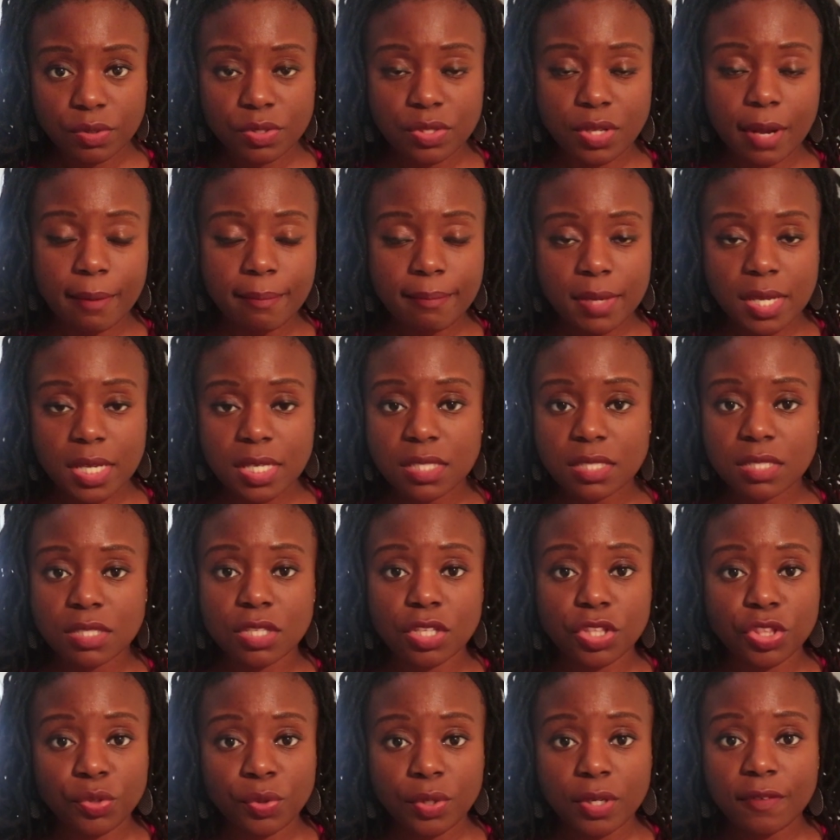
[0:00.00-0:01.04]
So I mixed the
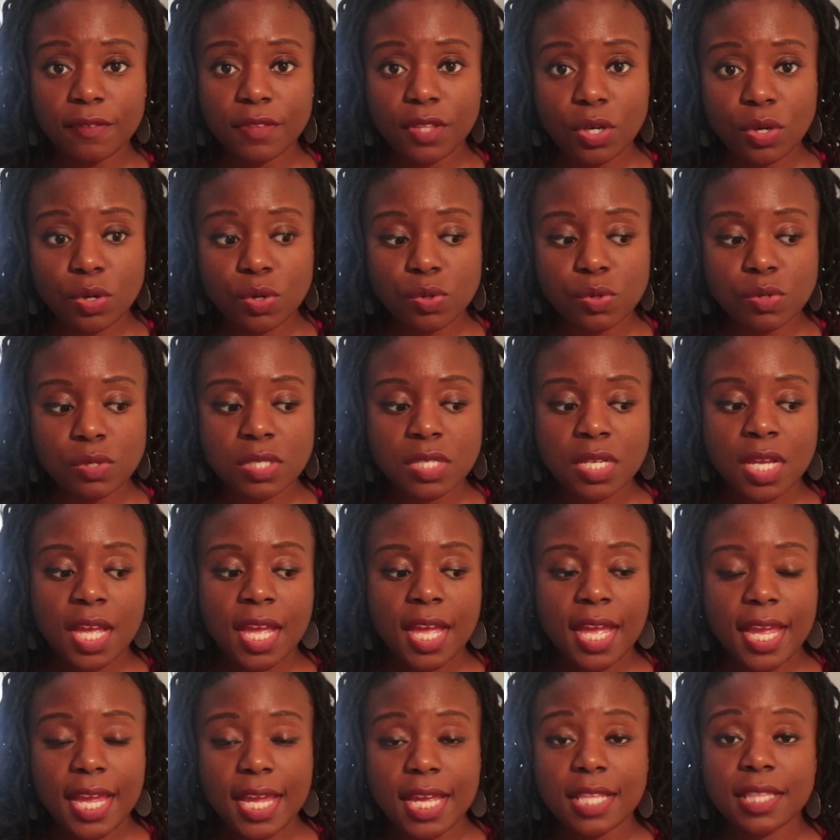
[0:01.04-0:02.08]
three of those
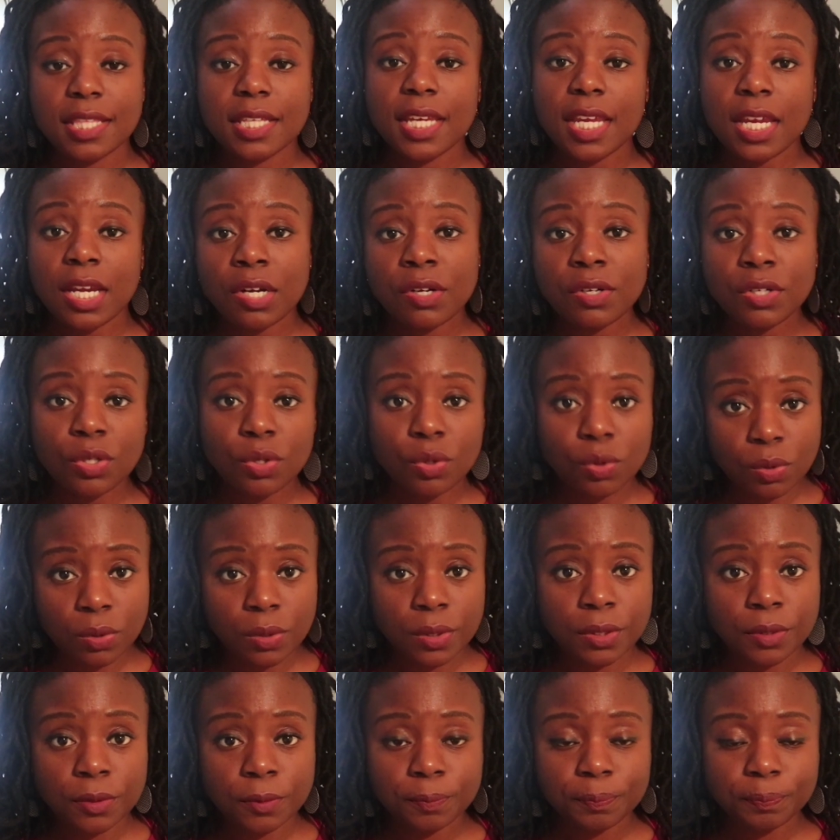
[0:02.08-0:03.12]
in the carrier
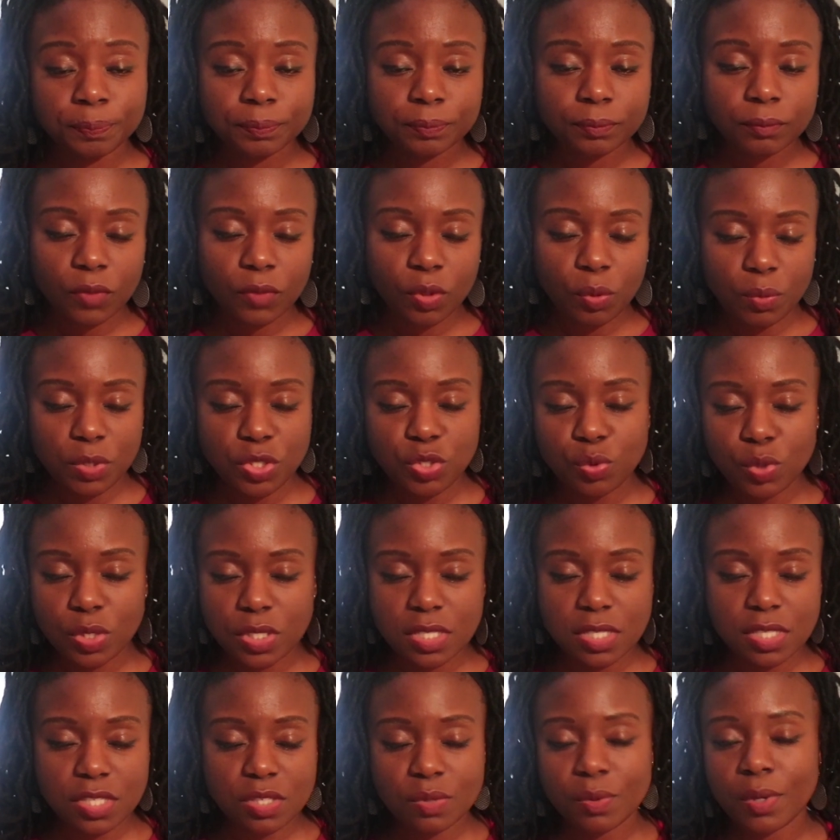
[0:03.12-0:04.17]
oil, which
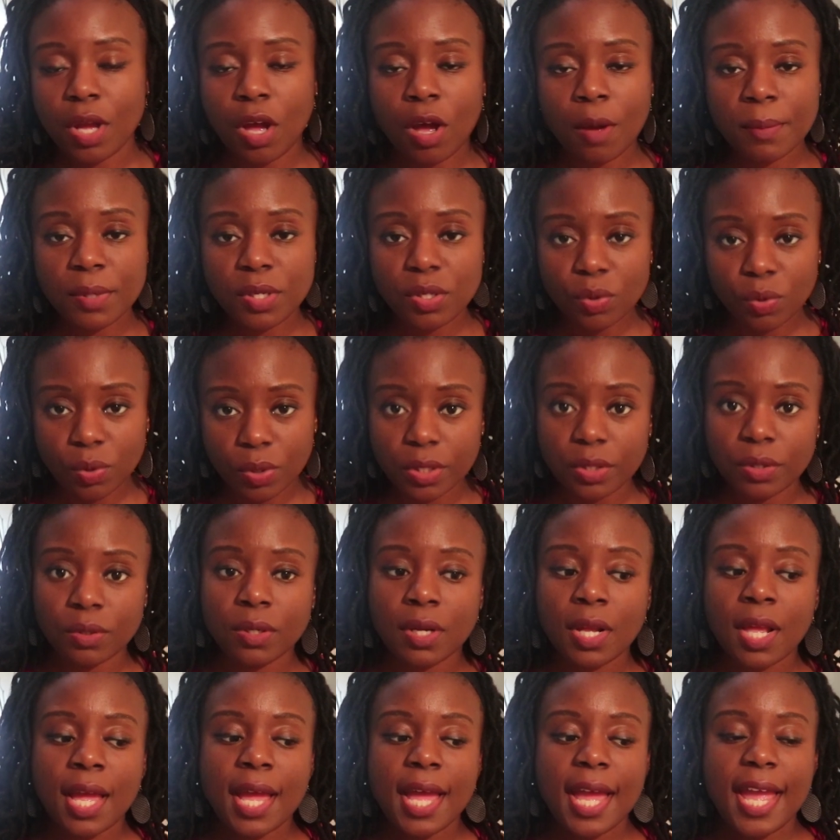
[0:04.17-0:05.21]
was sweet almond oil,
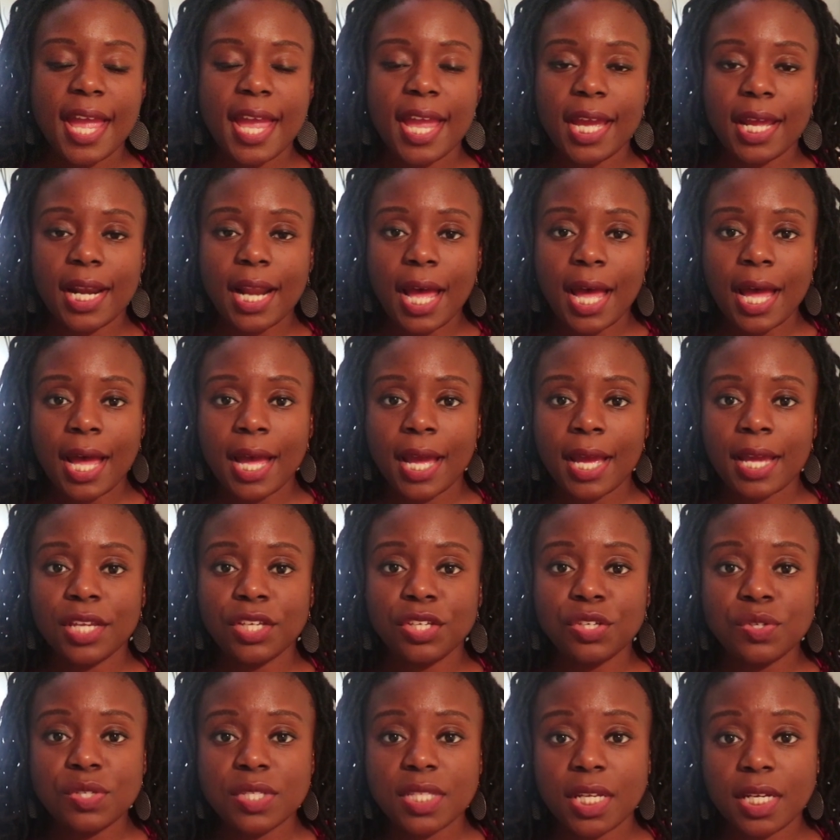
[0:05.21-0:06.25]
and I
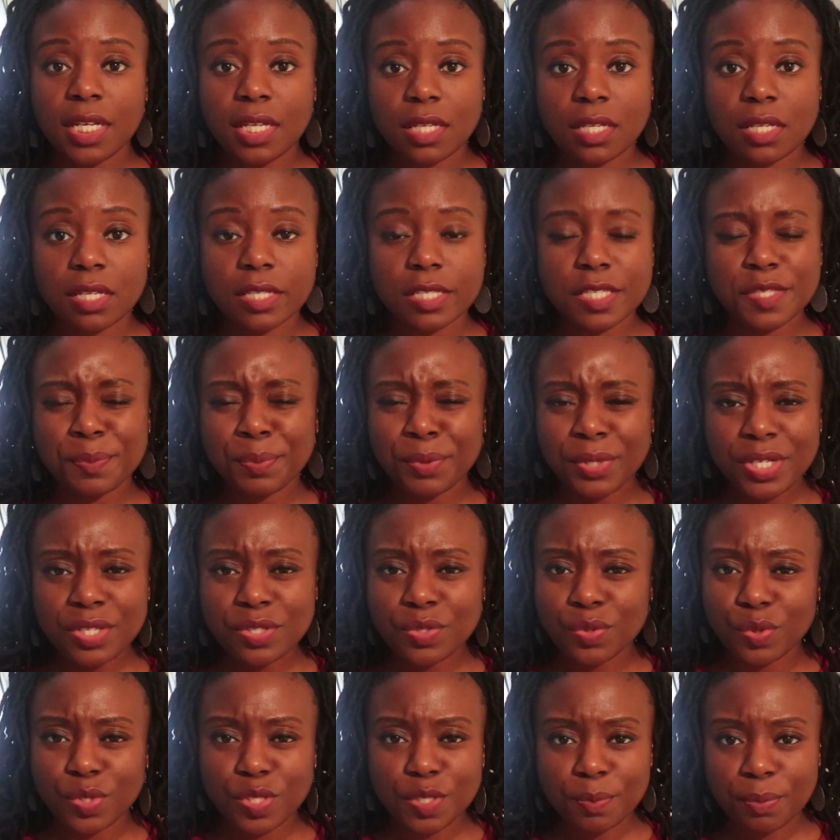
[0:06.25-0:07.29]
used that in a spritz
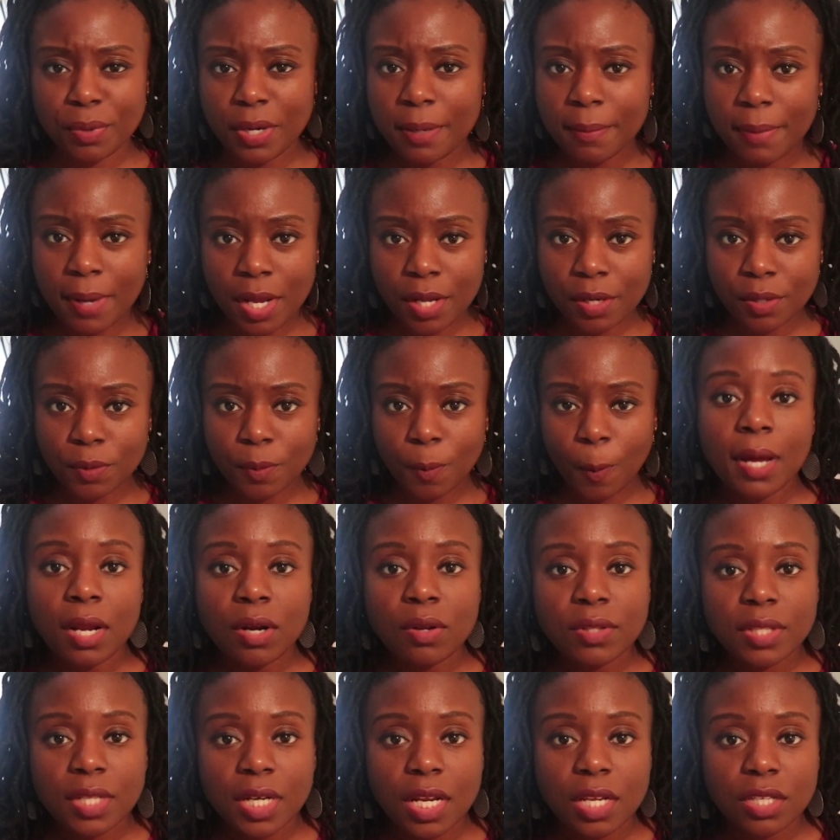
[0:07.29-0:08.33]
or a spray bottle. The
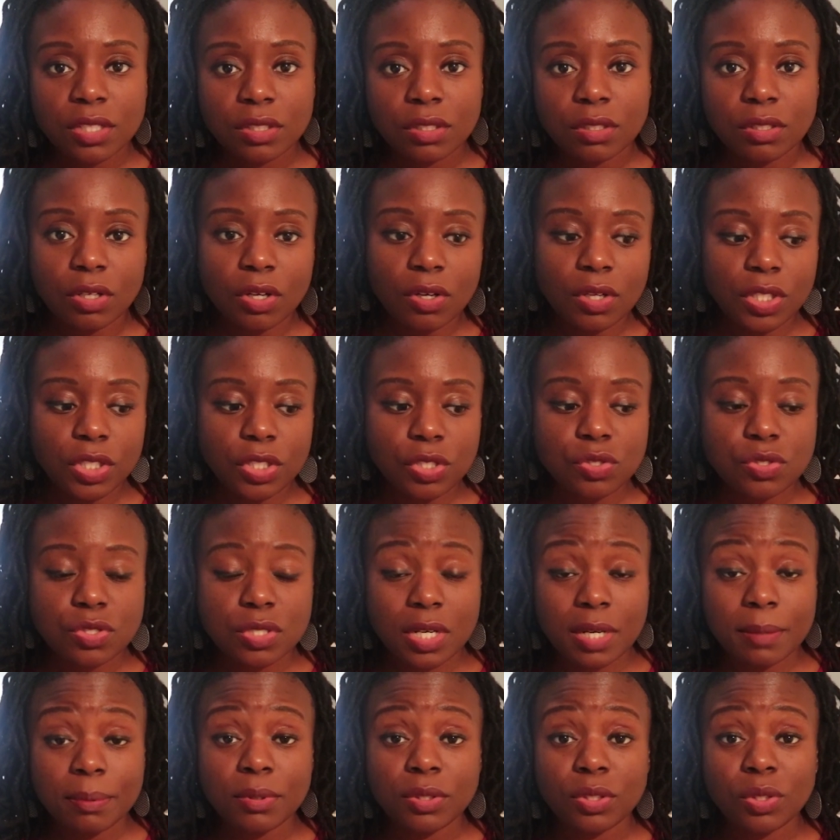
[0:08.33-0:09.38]
bottle that I currently use that
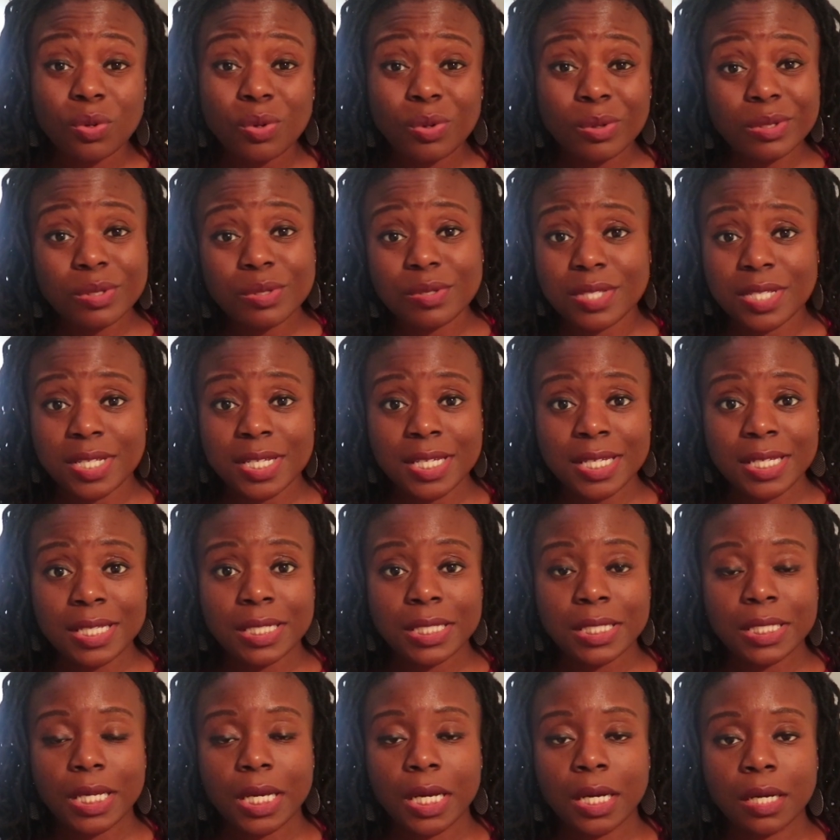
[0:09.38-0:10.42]
I put the oils
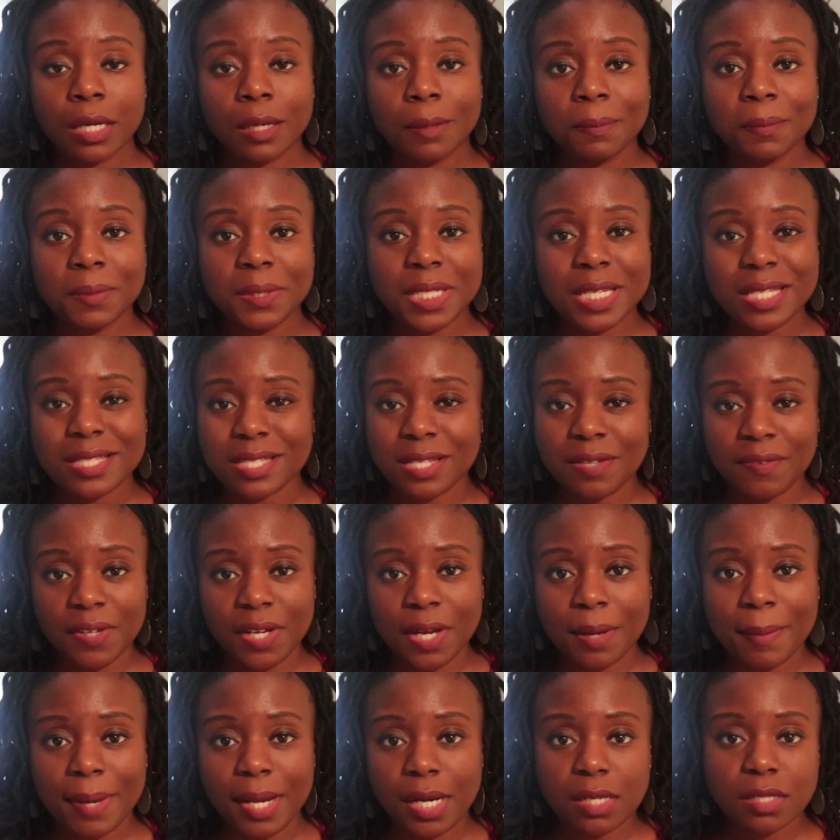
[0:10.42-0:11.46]
in doesn't even
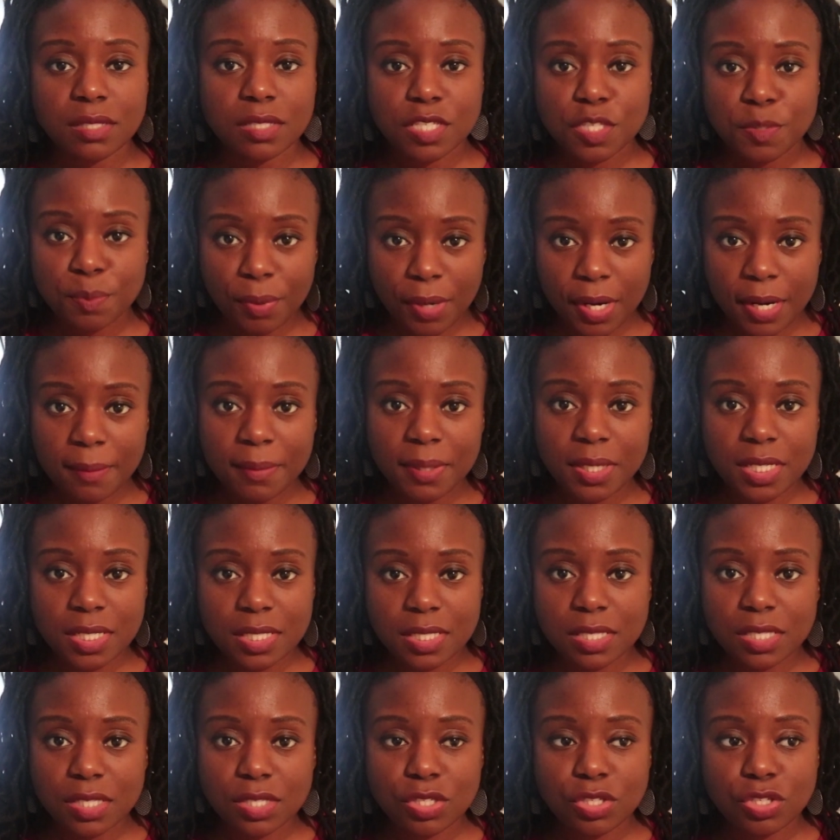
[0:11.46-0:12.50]
come out as a spray
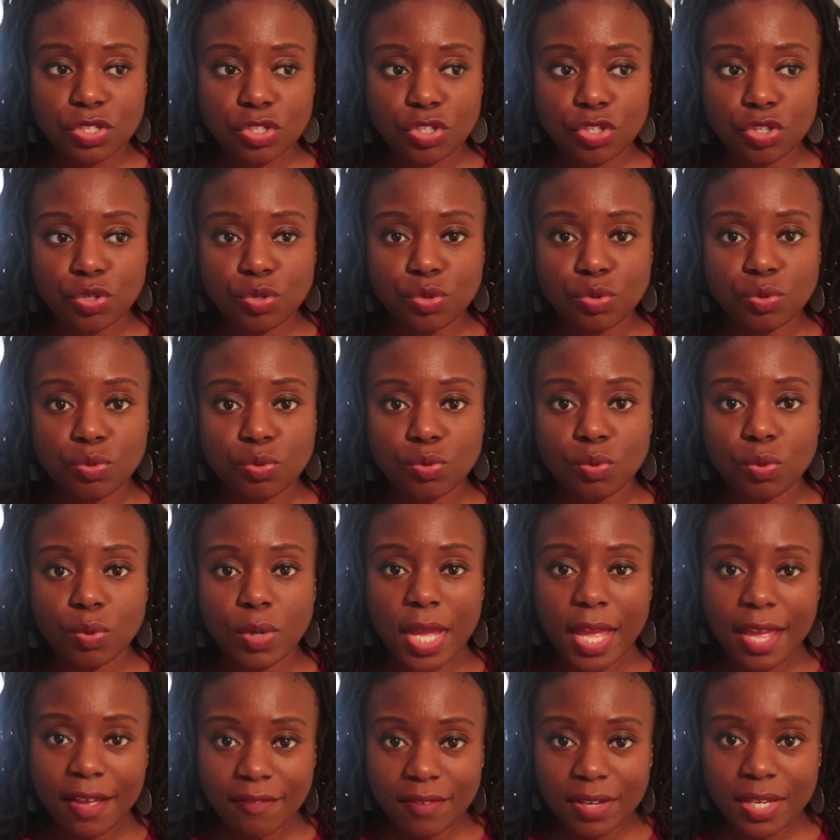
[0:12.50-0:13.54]
because it's too
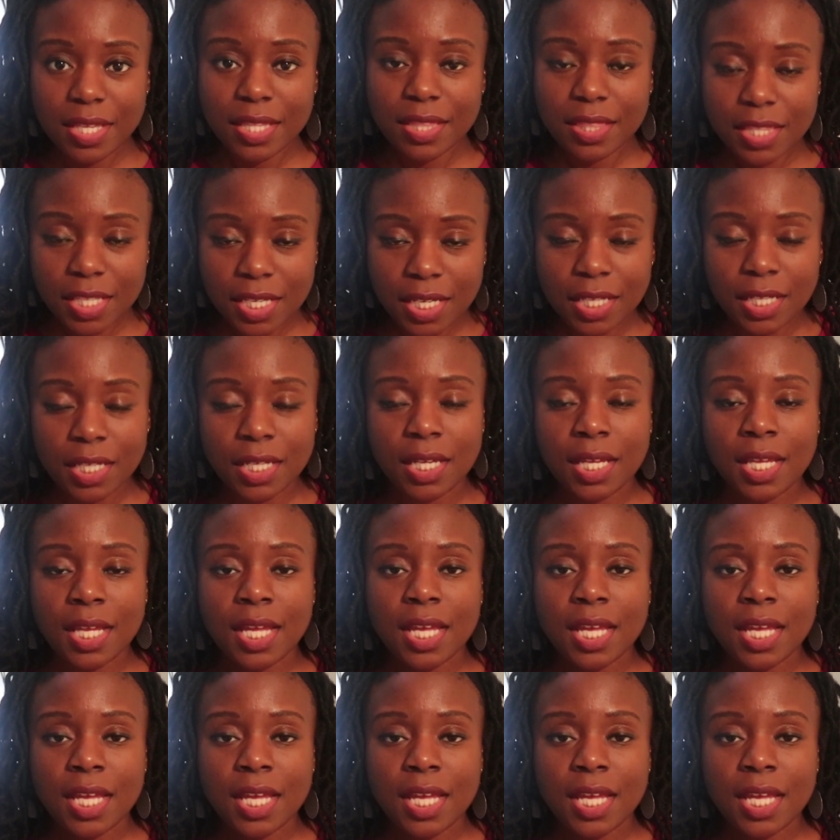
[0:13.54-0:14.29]
heavy and thick.